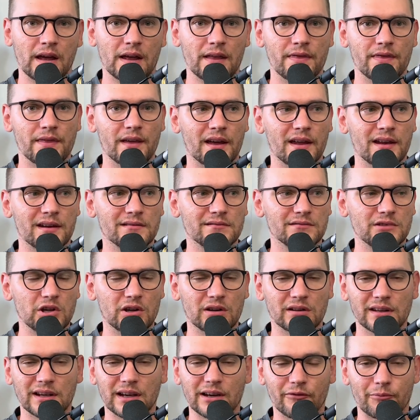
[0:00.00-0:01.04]
then you
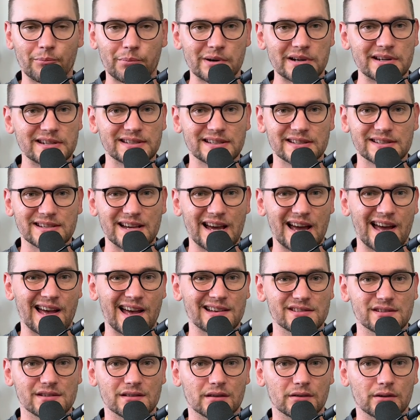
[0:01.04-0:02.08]
can think of presets
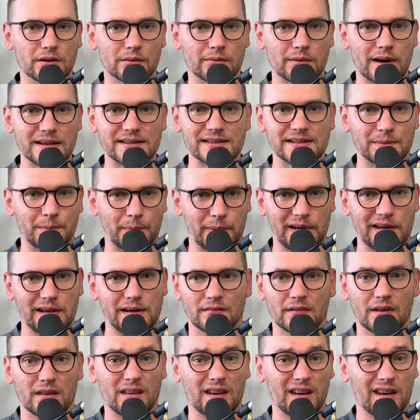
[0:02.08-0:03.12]
as your recipe.
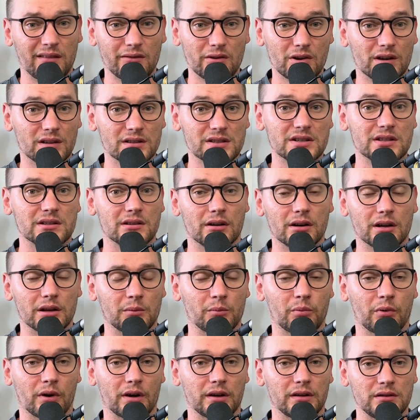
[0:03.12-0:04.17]
They give you a good starting
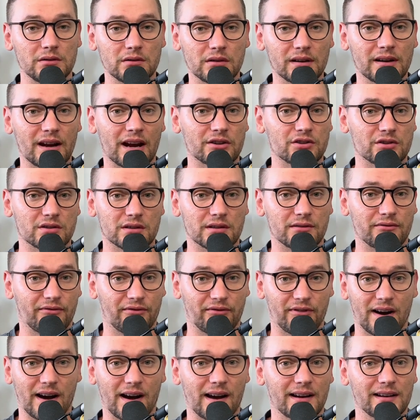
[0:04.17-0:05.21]
point. You can actually
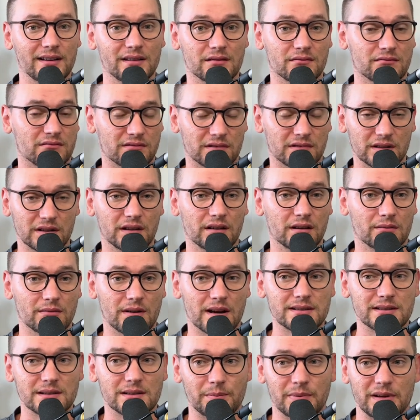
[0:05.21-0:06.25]
find really good
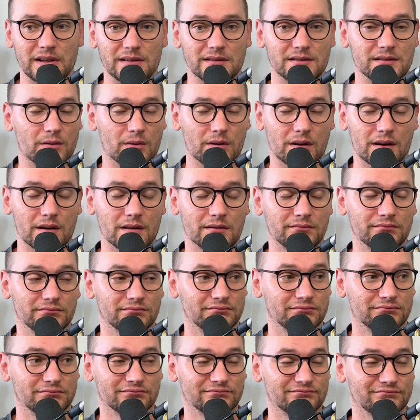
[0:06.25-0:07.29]
recipes or
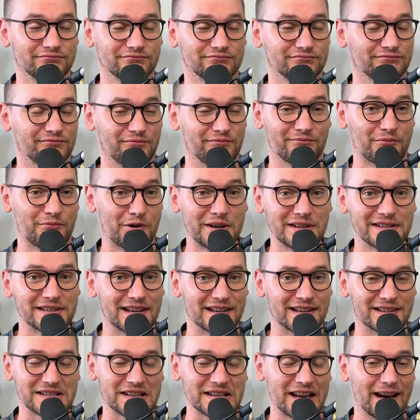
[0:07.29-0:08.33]

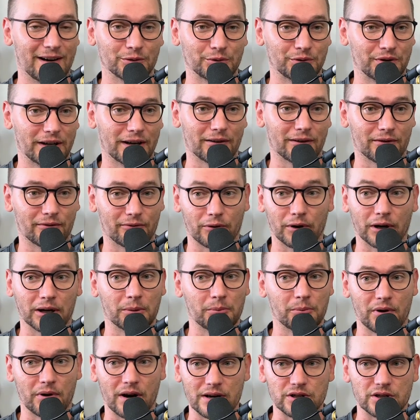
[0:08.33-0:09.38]
presets out there for
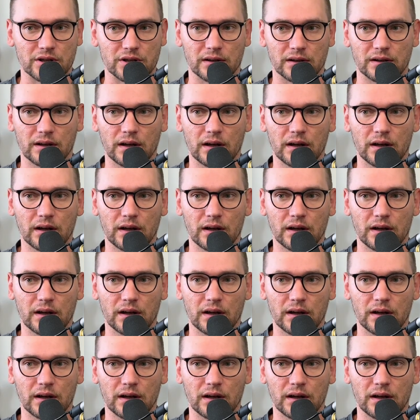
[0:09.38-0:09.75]
compression.